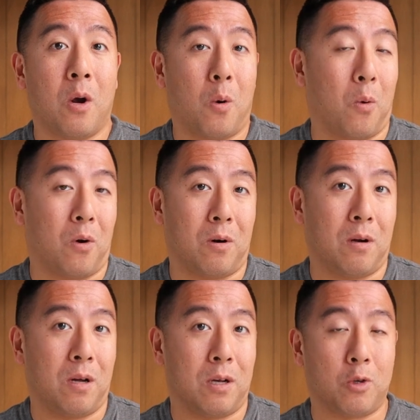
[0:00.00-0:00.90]
or
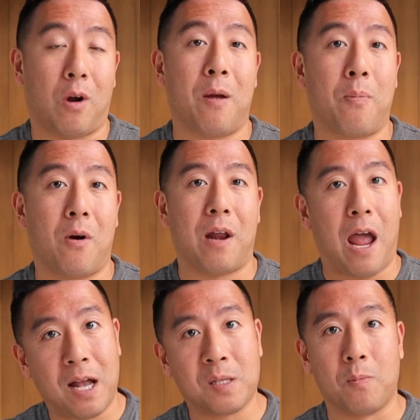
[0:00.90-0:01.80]
a tripod
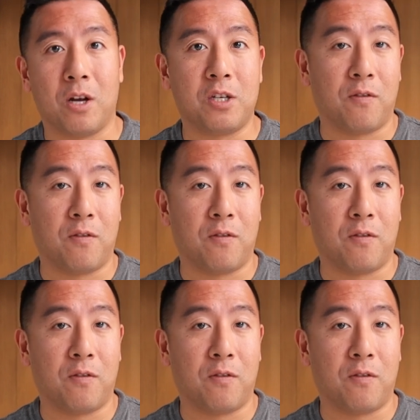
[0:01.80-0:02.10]
as much.